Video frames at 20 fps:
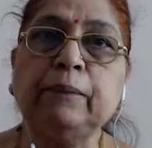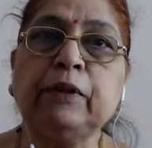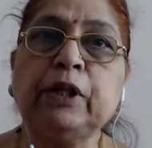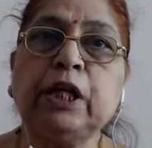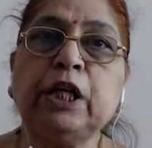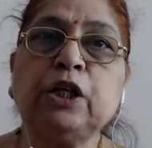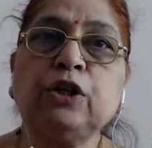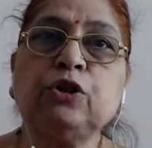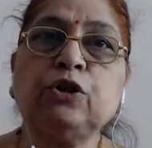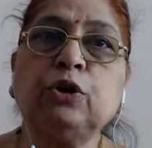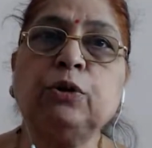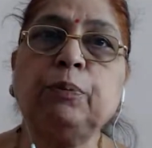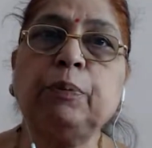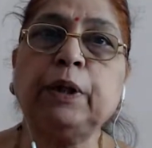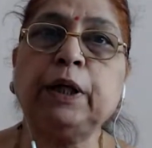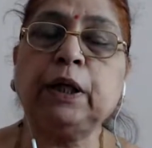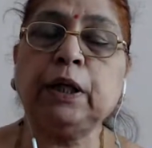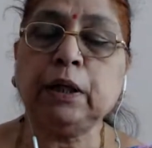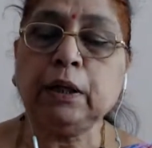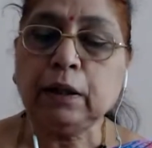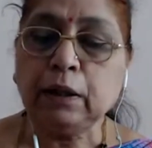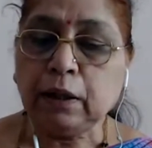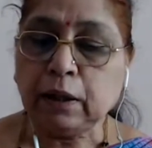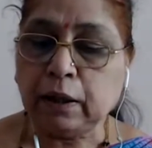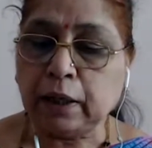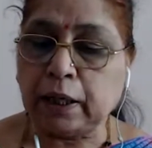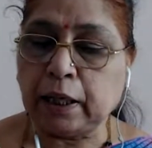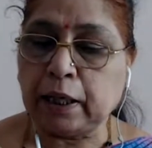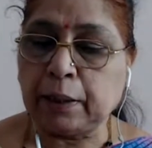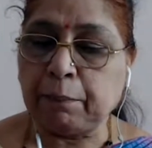he should be
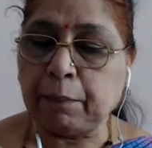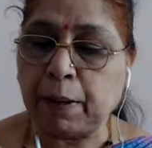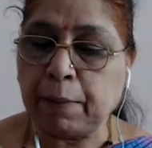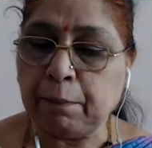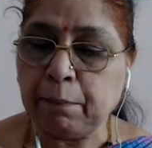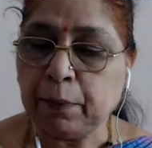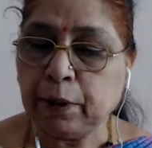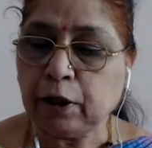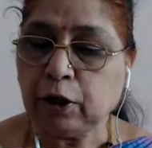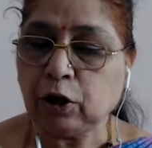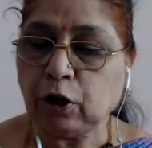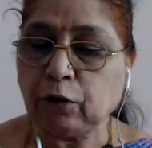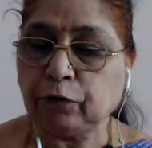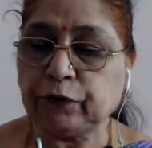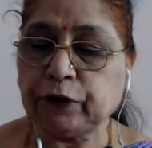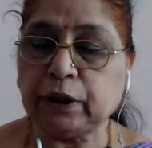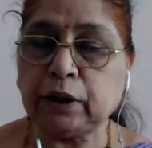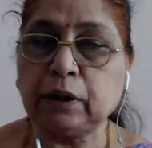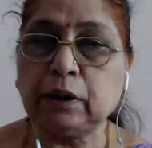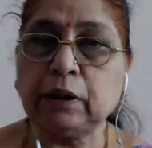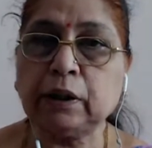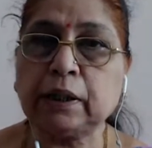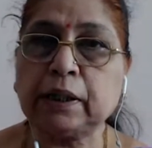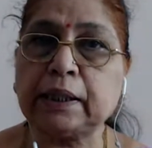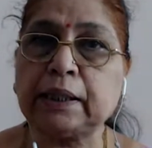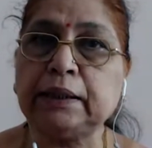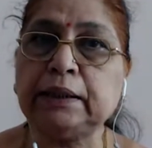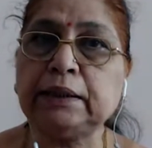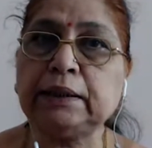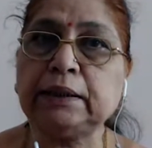a member of the
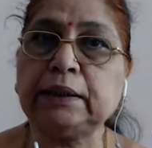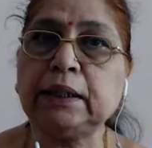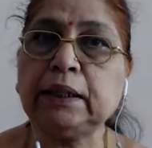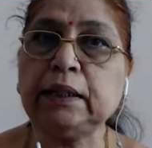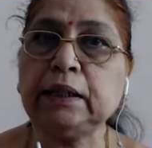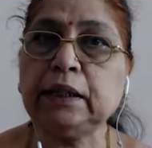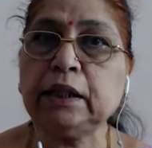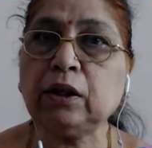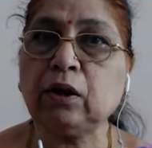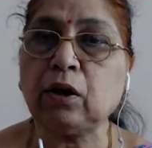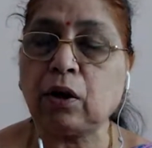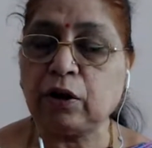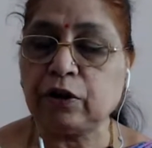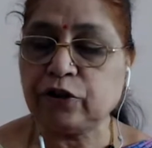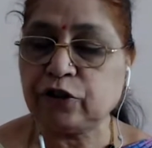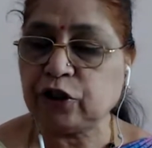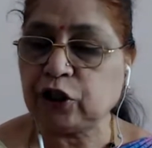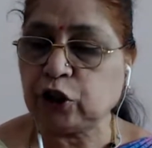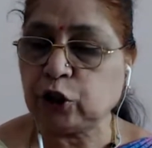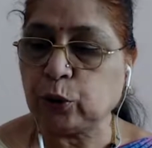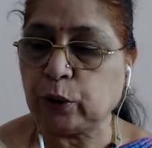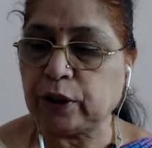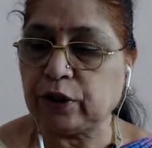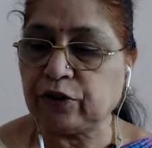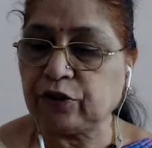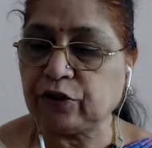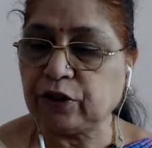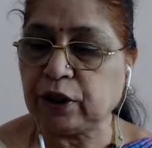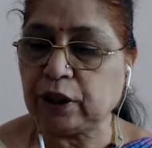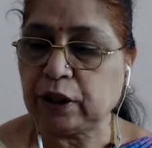concerned
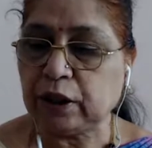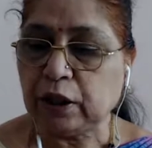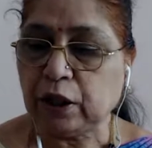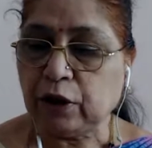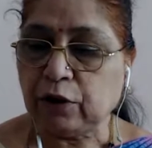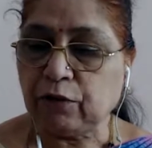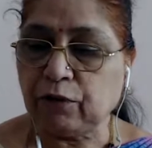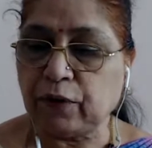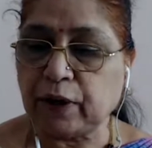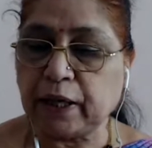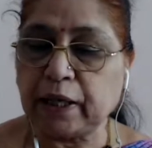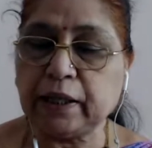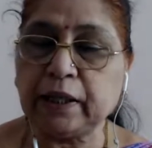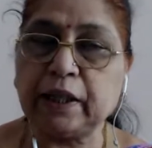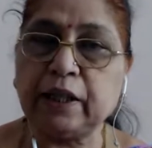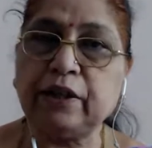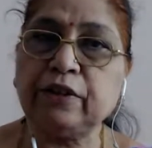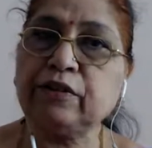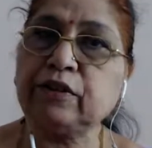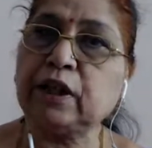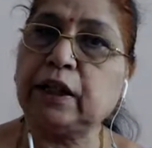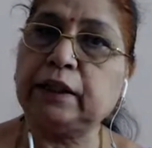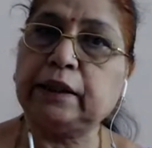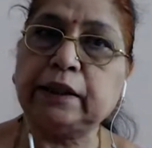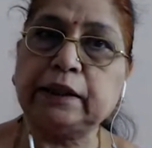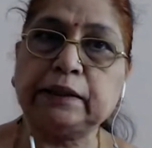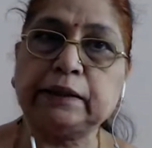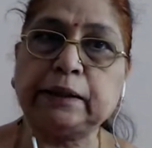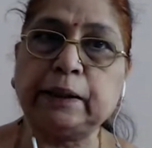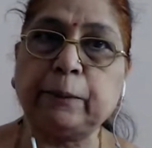constituency where he is
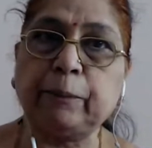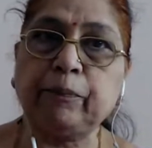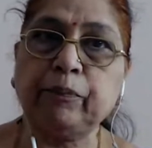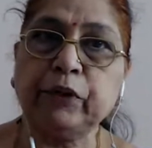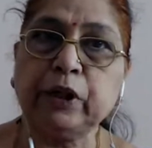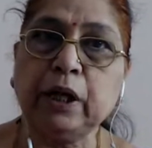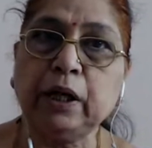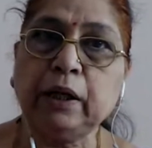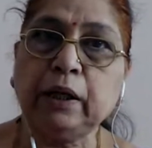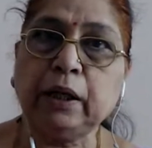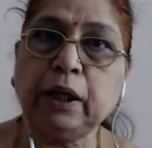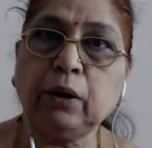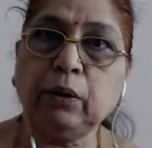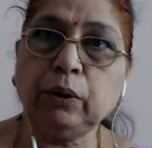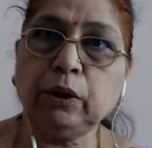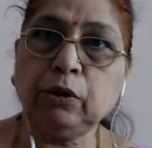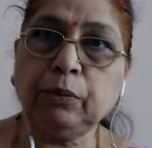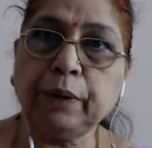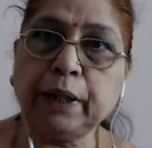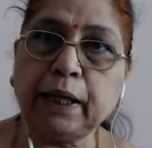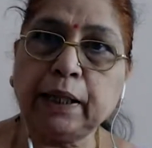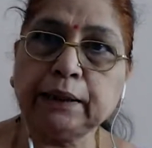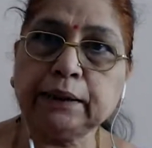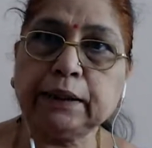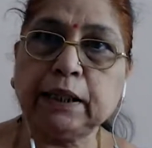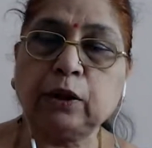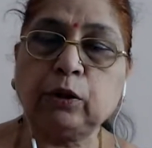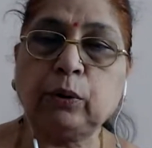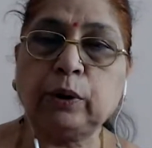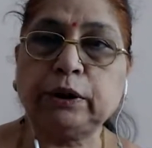contesting. Now, you may ask
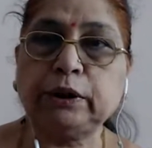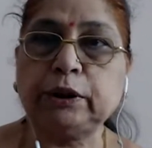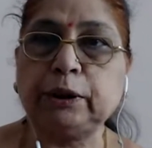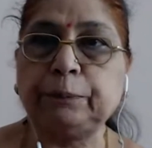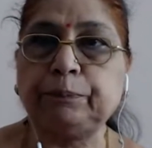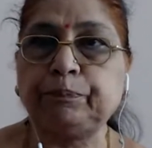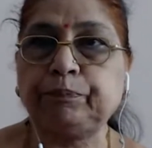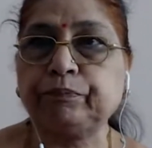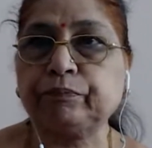a question